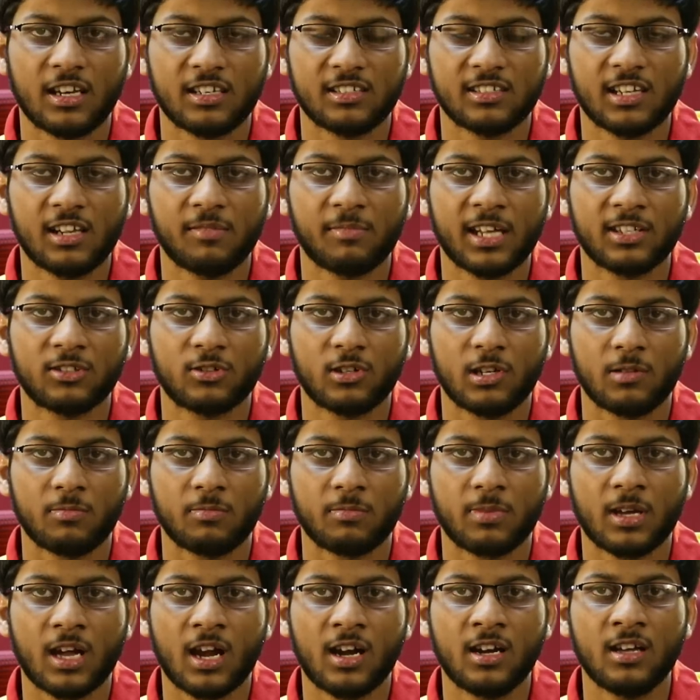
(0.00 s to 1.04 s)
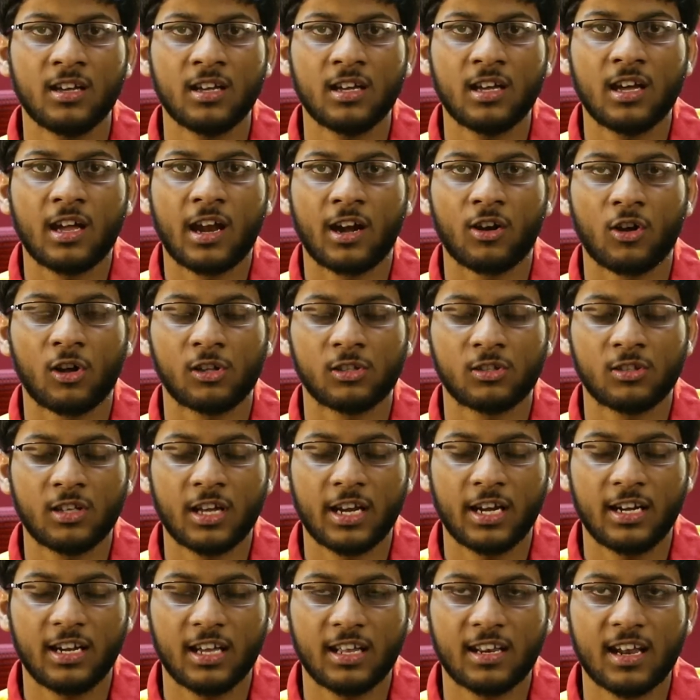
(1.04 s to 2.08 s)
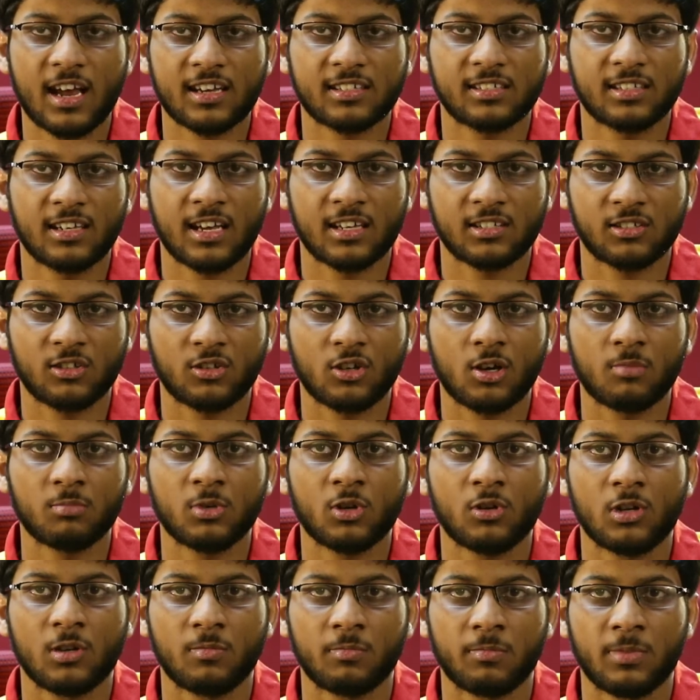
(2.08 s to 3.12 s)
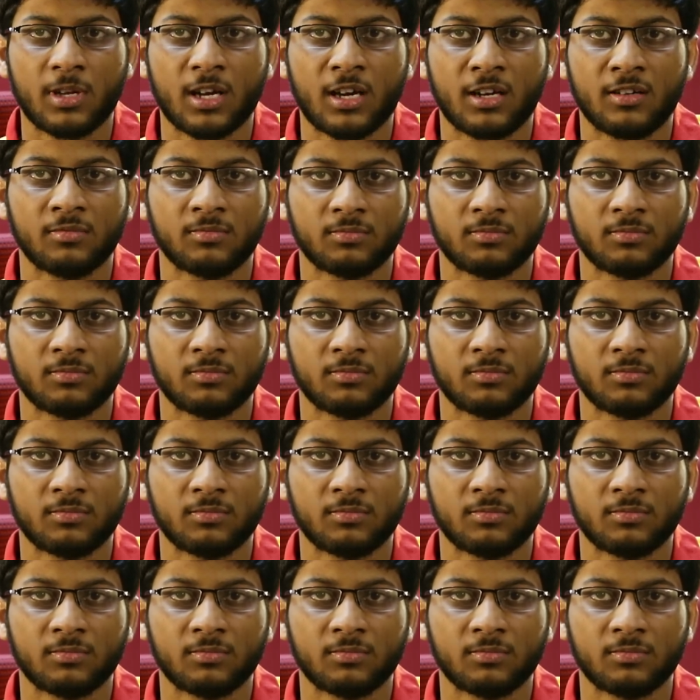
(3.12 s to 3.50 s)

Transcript: Regional Maths Olympiad and also the Indian National Astronomy Olympiad.